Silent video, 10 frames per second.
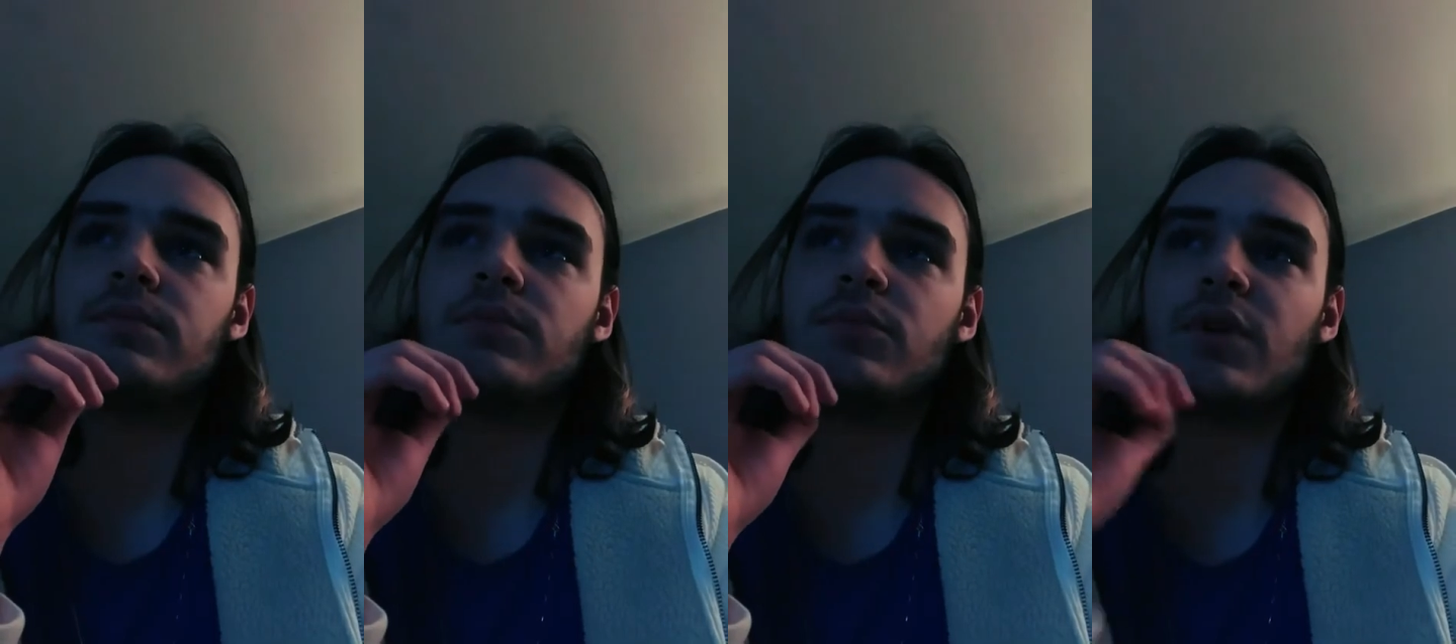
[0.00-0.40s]

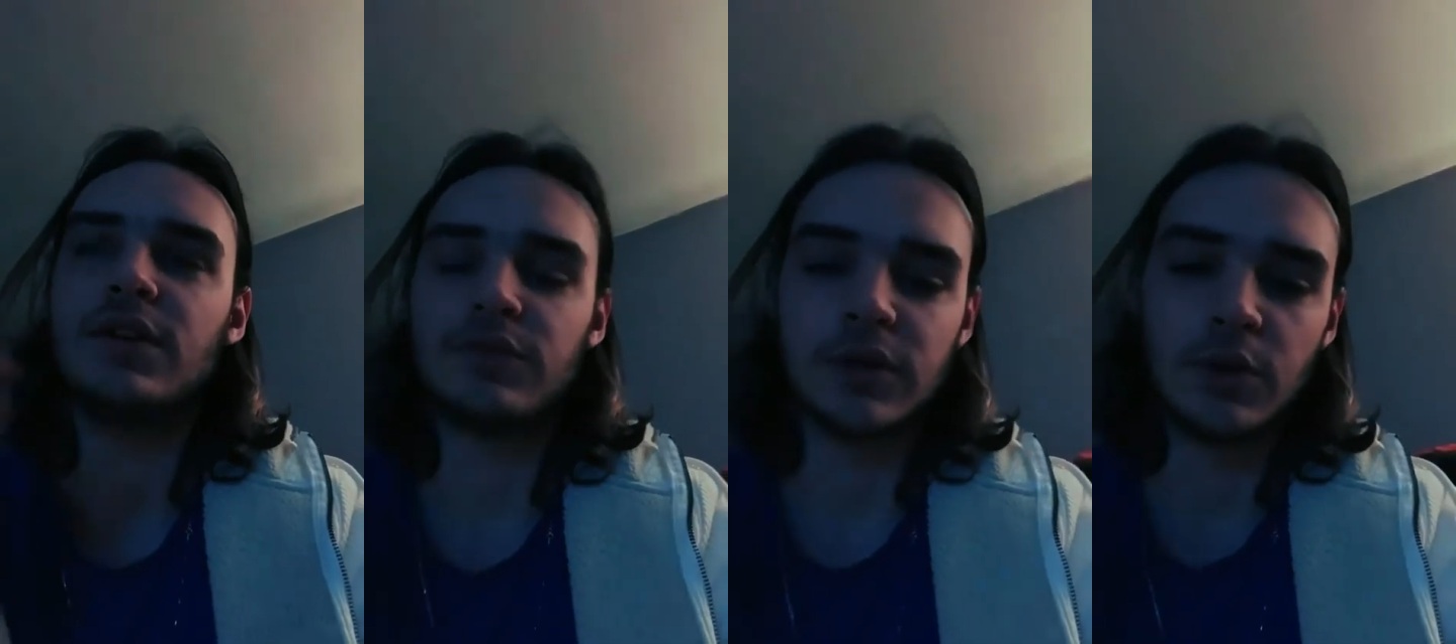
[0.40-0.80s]

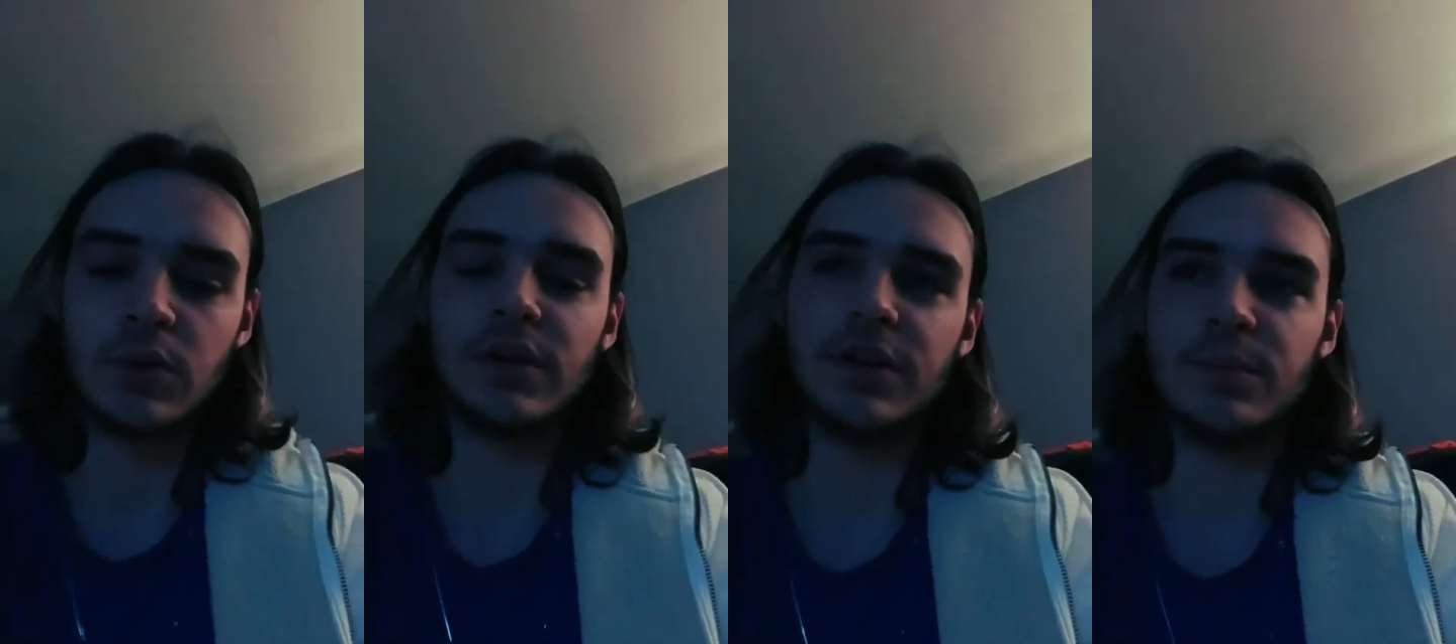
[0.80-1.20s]
wife
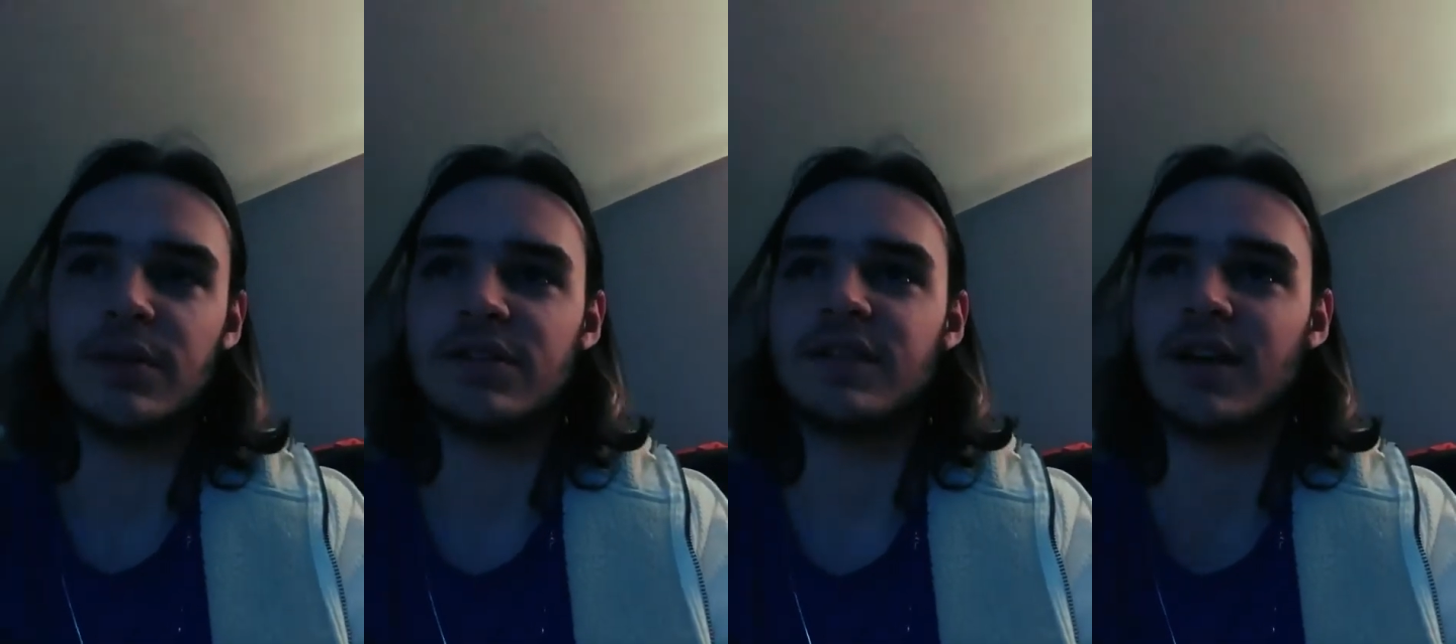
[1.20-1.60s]
recording him
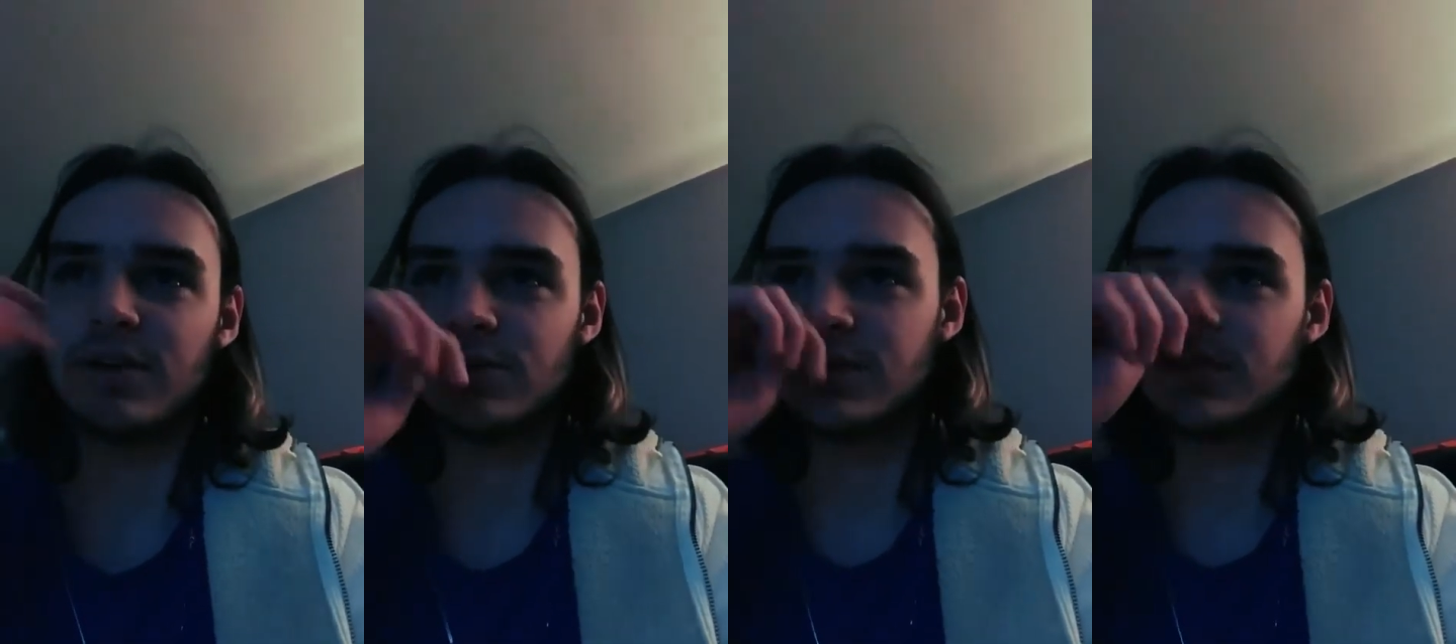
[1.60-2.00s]
in his
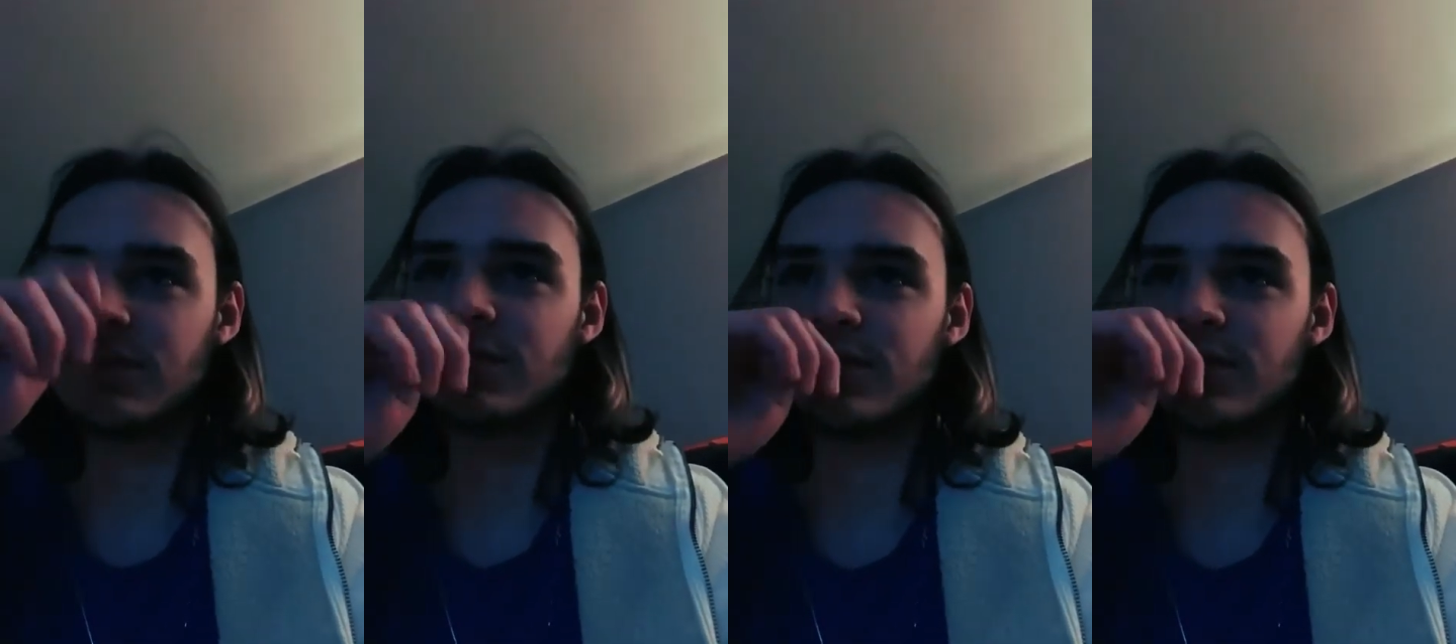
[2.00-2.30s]
house,